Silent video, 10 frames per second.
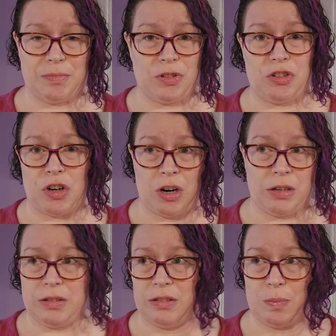
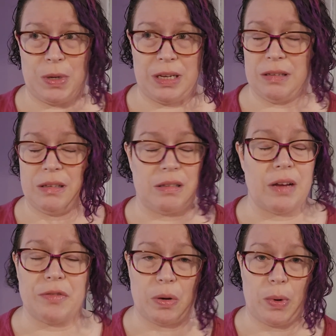shards, pieces
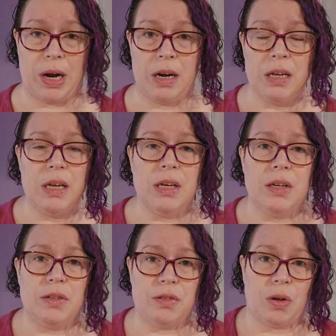everywhere.
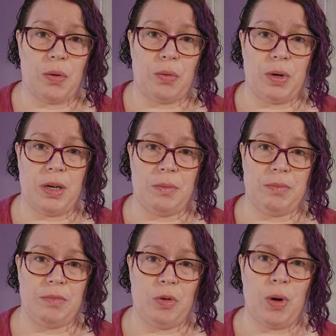So
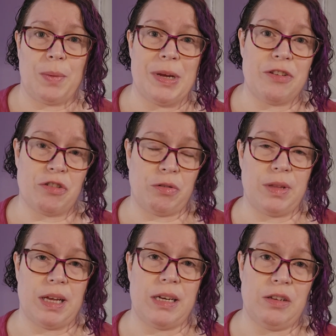you want to make sure
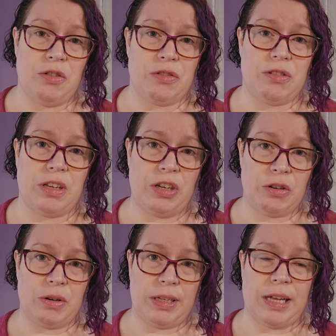that you're
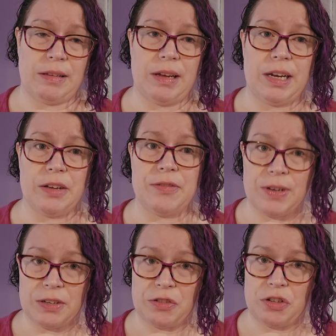securing that lighting
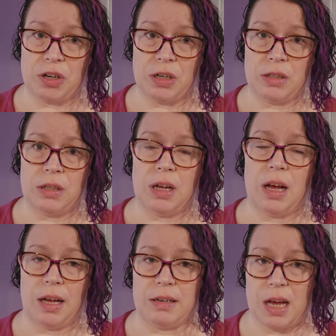fixture
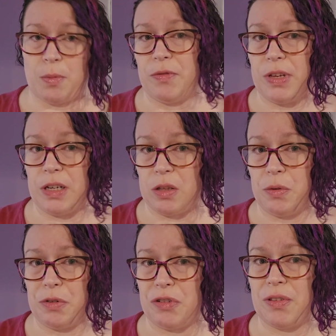on top of the
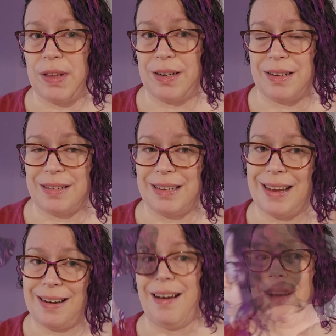enclosure so that it doesn't
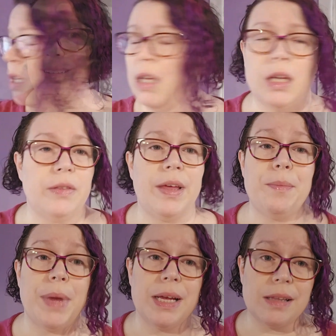get knocked off.
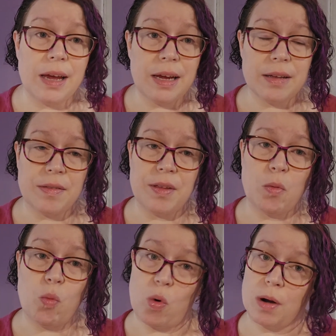You may like the
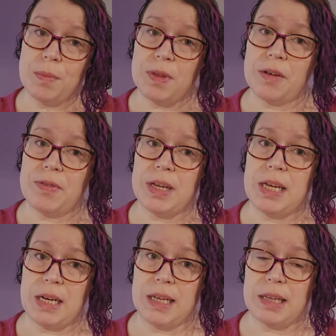warmth of the
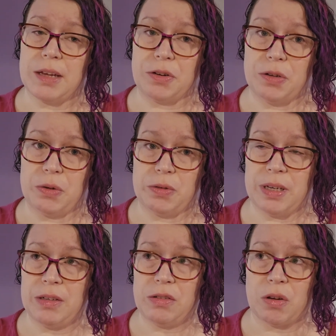heating that you're
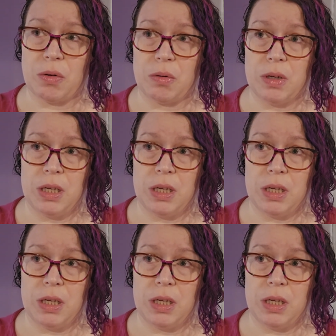using. So